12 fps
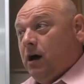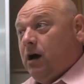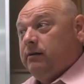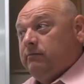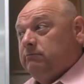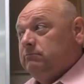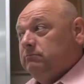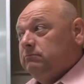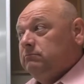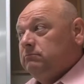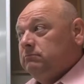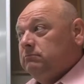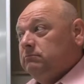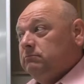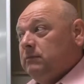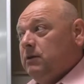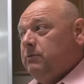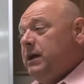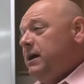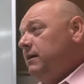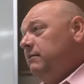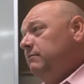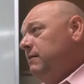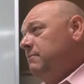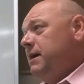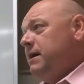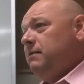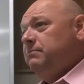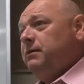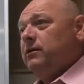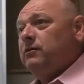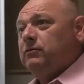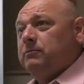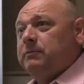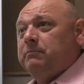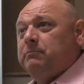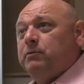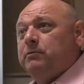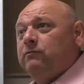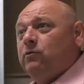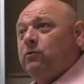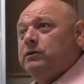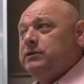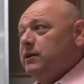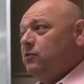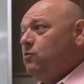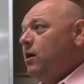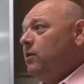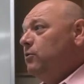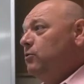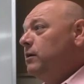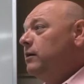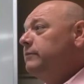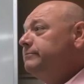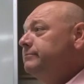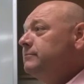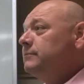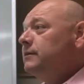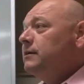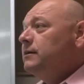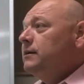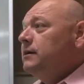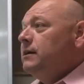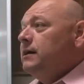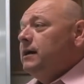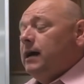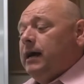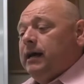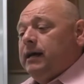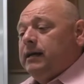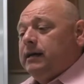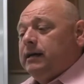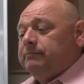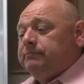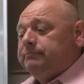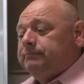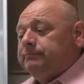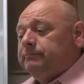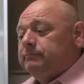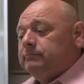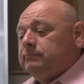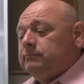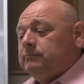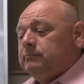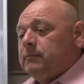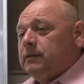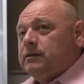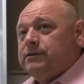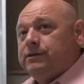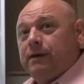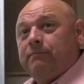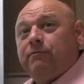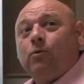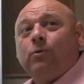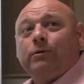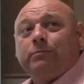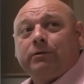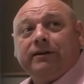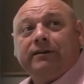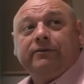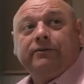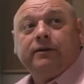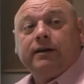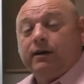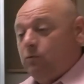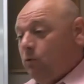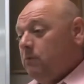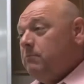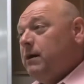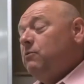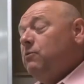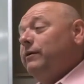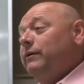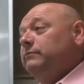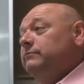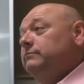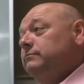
God. And we had a, a man up there with a big booming voice, had a choir robe on, and uh, step forward, please. And one by one,